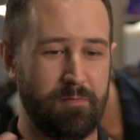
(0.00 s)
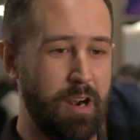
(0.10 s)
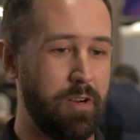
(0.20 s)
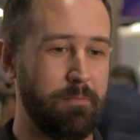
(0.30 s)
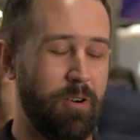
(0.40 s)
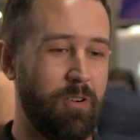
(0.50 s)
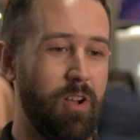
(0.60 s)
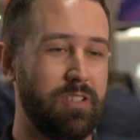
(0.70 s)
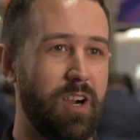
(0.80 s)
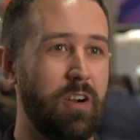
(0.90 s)
routing
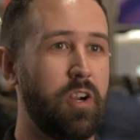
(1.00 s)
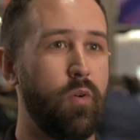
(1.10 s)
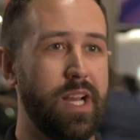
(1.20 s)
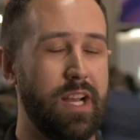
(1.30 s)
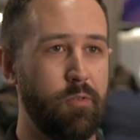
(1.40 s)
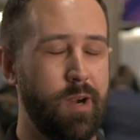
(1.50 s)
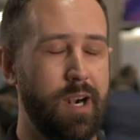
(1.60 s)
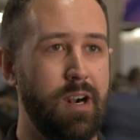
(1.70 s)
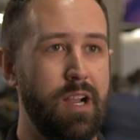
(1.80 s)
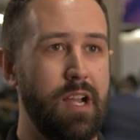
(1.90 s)
protocols aren't going anywhere.